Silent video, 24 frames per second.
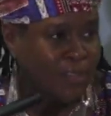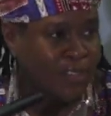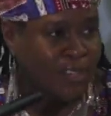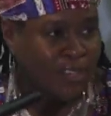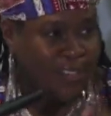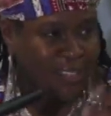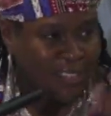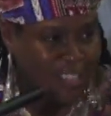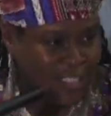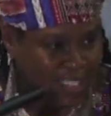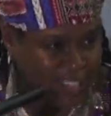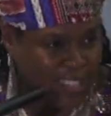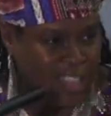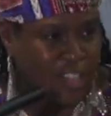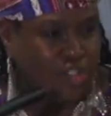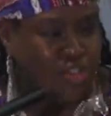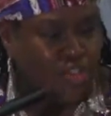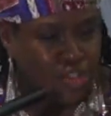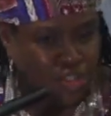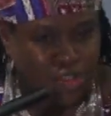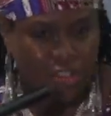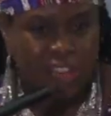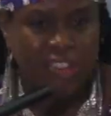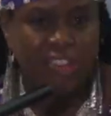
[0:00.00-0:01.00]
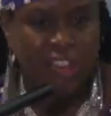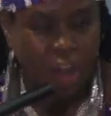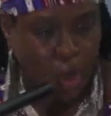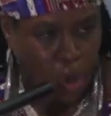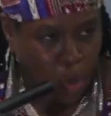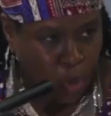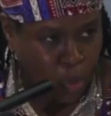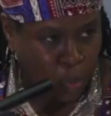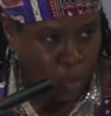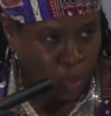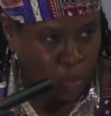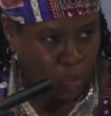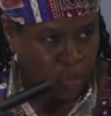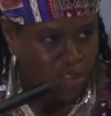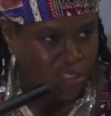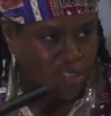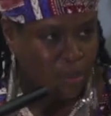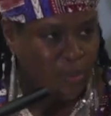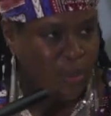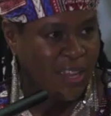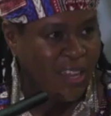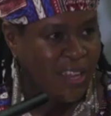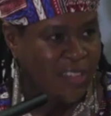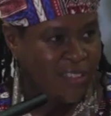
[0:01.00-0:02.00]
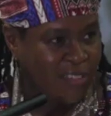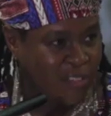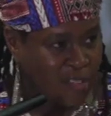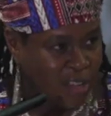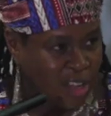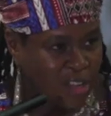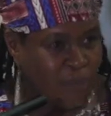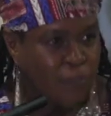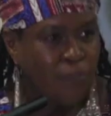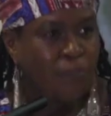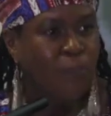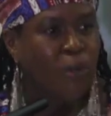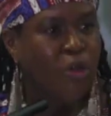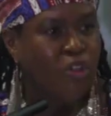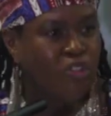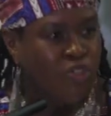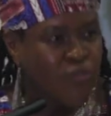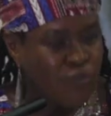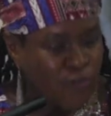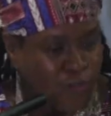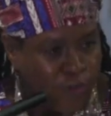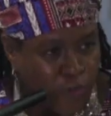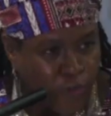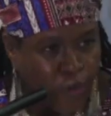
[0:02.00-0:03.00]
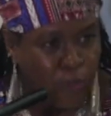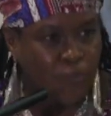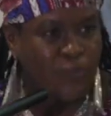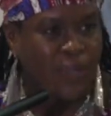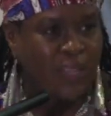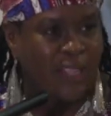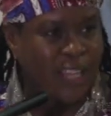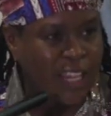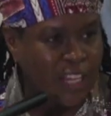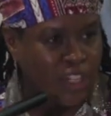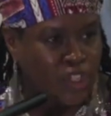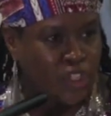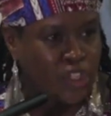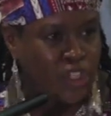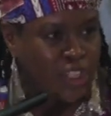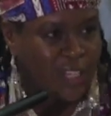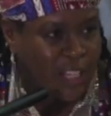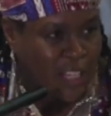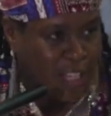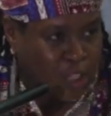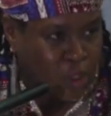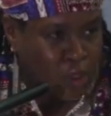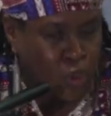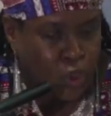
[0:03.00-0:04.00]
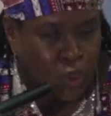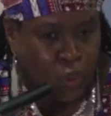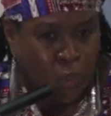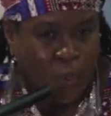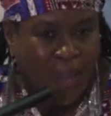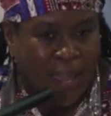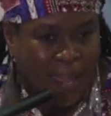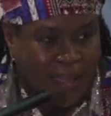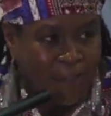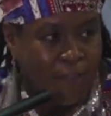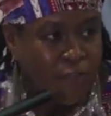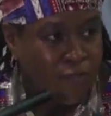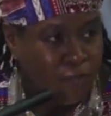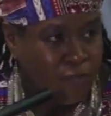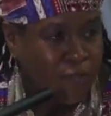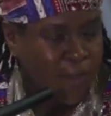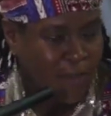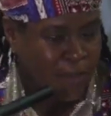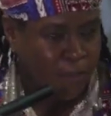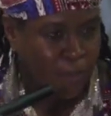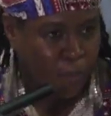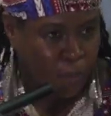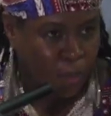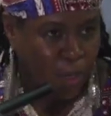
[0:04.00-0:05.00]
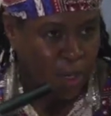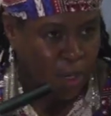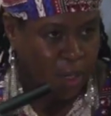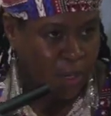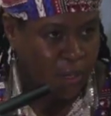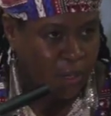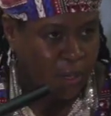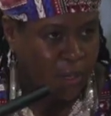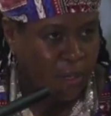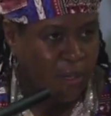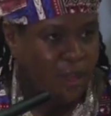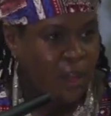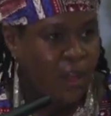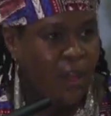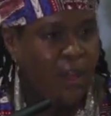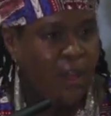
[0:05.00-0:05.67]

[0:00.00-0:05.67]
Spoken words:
that is centuries old. So it is a modern formulation into a framework